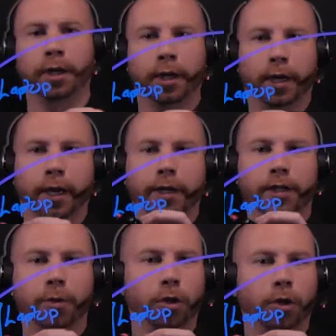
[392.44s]
as I'm
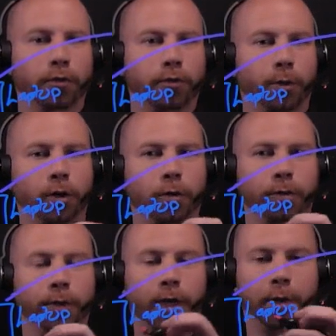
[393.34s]
working from home
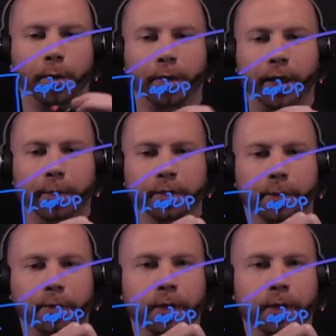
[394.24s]
and on my laptop,